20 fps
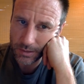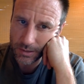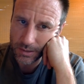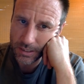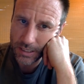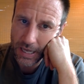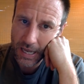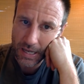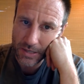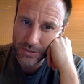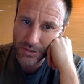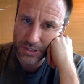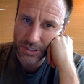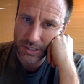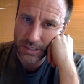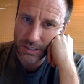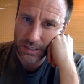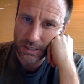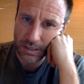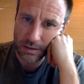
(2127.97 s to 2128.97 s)

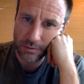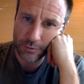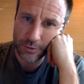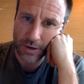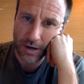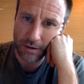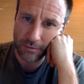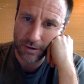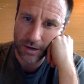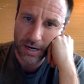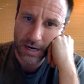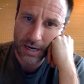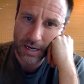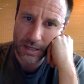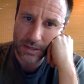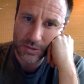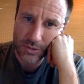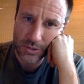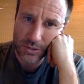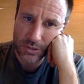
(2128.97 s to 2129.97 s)
Cassidy, have you
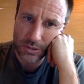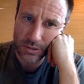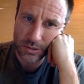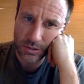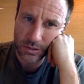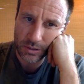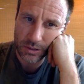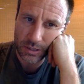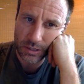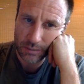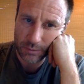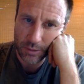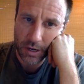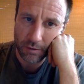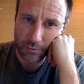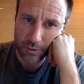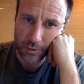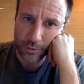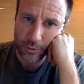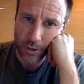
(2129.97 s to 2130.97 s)

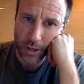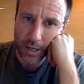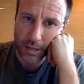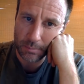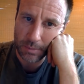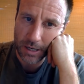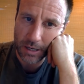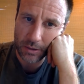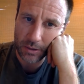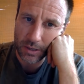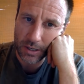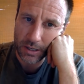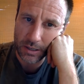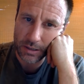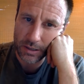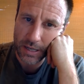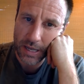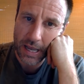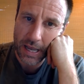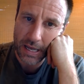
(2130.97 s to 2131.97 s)
ever thought about
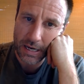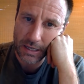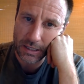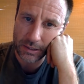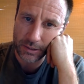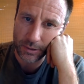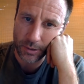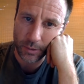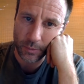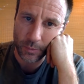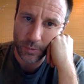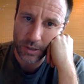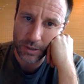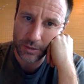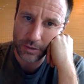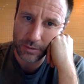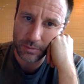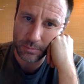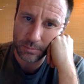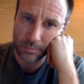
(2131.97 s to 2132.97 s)
adding a
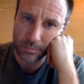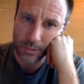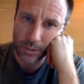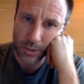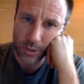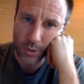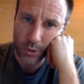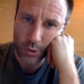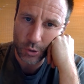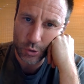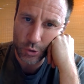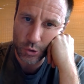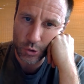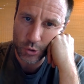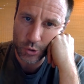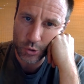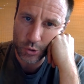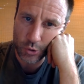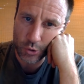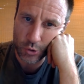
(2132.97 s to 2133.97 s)
rhythm
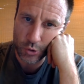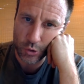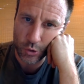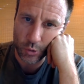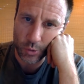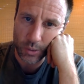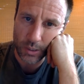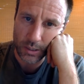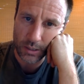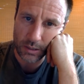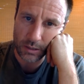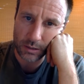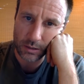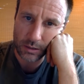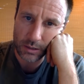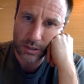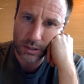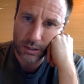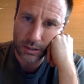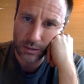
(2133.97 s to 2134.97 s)
to it
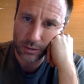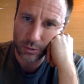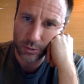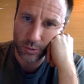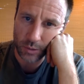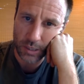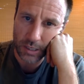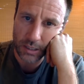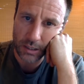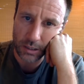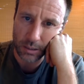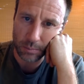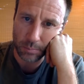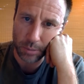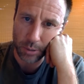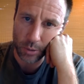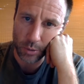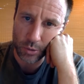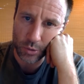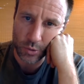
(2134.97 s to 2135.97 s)
in creating a
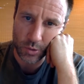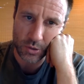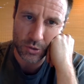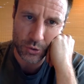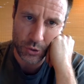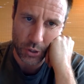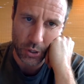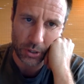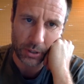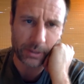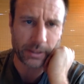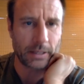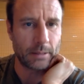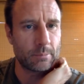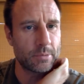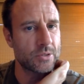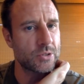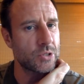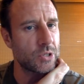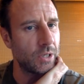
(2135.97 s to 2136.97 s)
poetry song
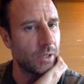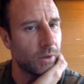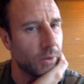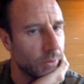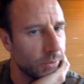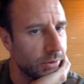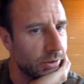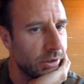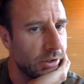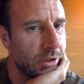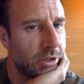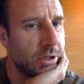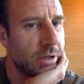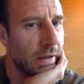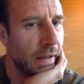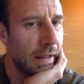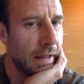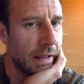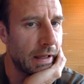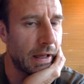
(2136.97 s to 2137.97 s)
episode?
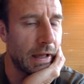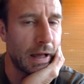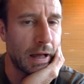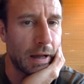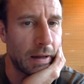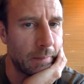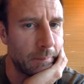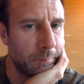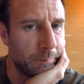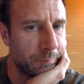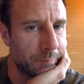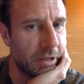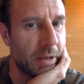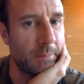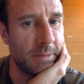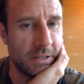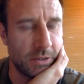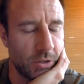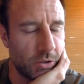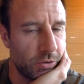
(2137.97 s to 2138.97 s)

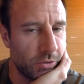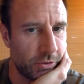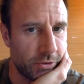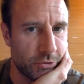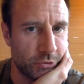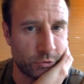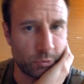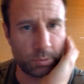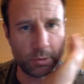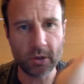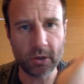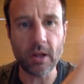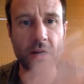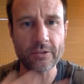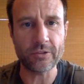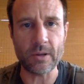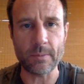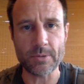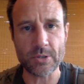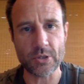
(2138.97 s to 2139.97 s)
The Super Deluxe
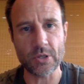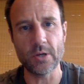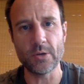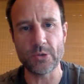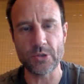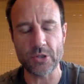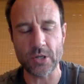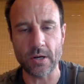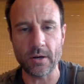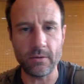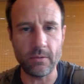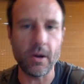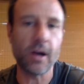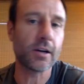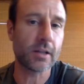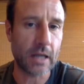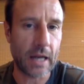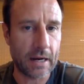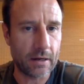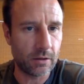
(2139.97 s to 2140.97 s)
episodes are
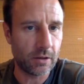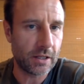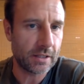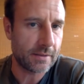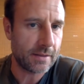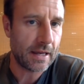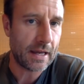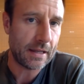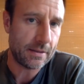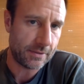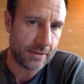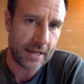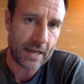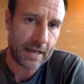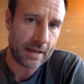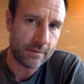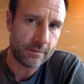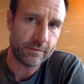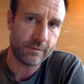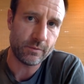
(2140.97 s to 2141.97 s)
kind of like that. They
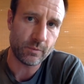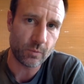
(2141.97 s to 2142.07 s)
have